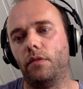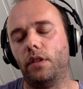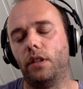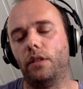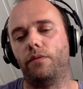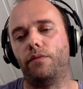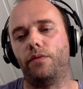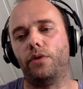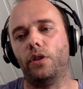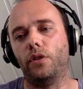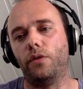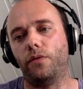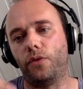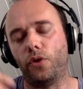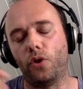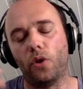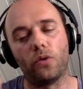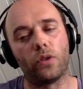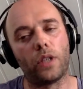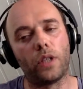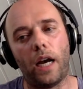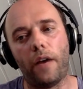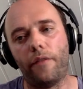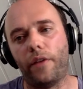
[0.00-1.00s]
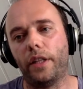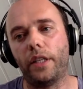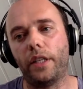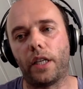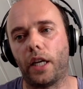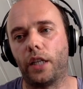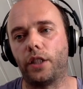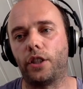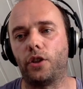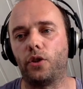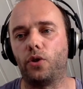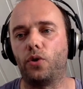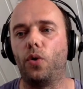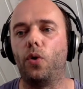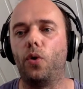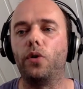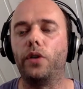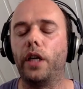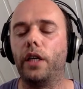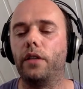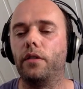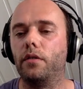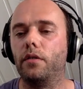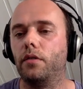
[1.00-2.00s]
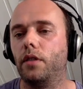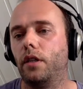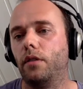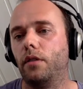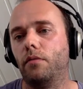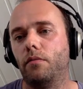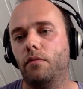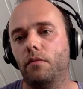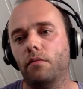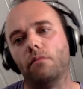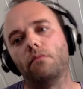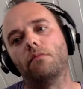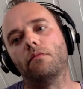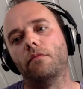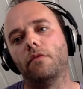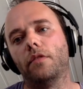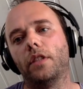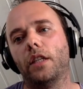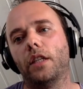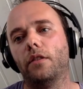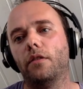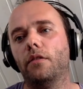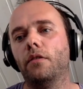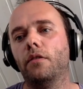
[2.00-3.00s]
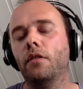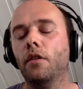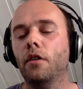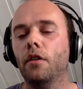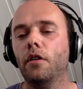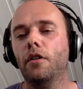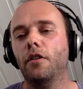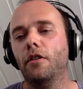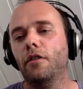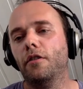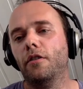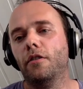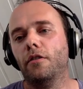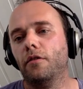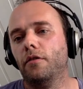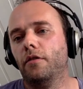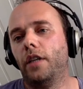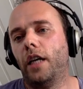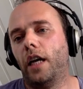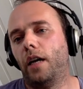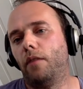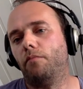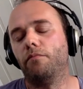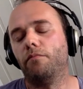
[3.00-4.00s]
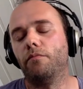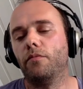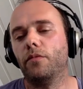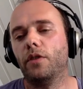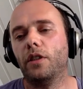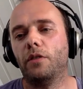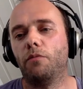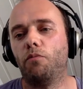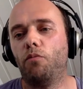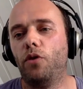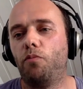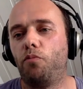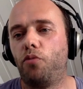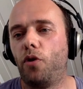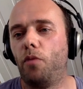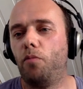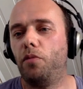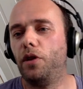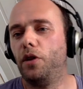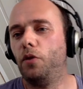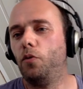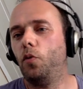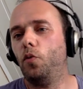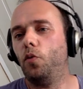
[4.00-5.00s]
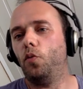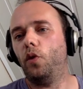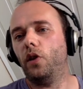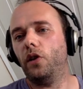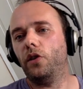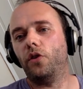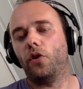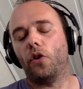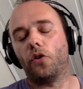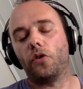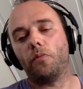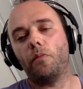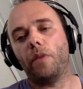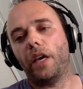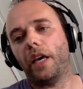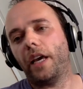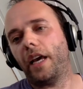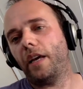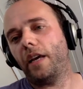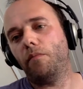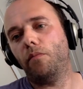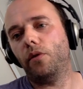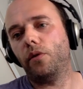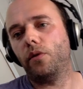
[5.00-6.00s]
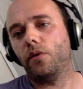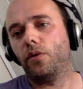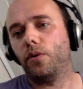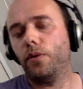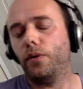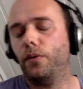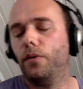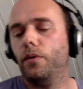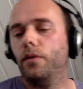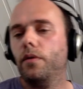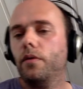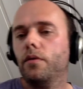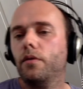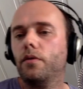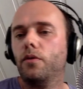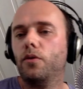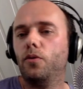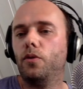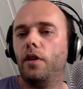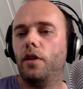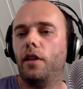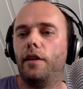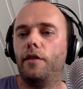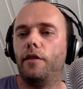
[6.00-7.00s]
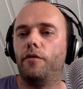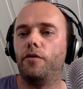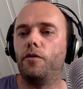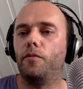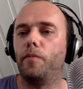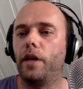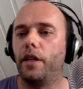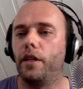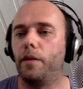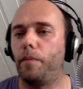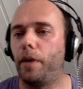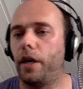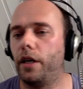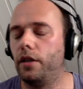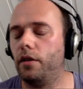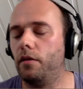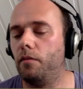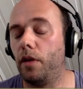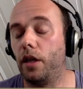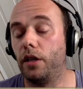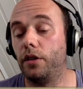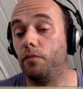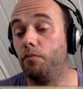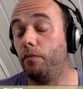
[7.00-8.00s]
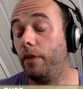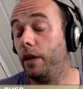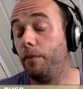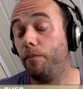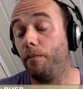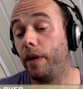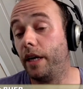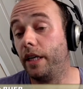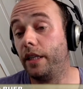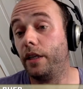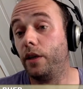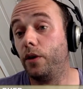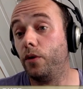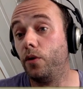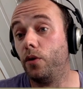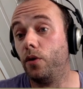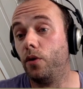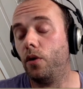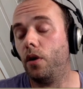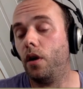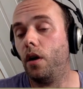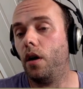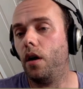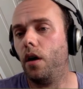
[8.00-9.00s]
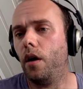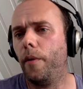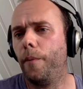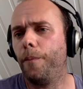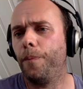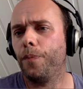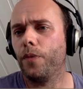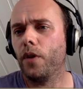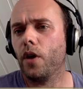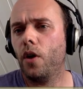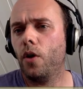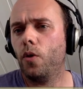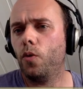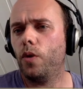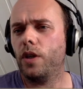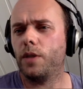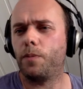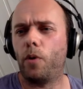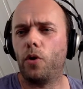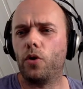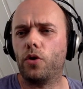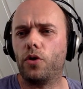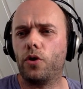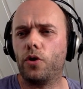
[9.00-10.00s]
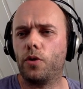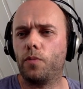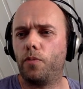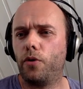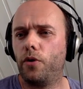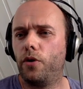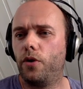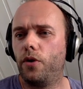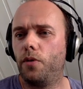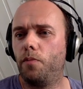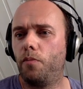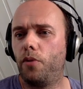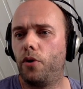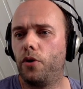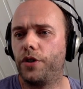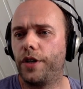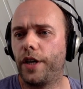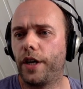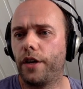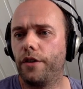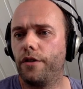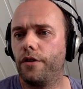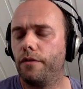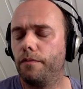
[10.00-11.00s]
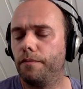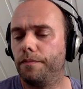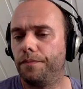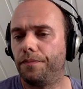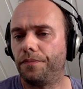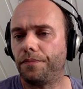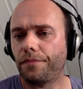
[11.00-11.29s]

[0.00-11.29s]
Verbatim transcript: if if you don't have any caching at all then then then yeah it, it probably will not be able to to deliver many page, many, many uh, responses per per second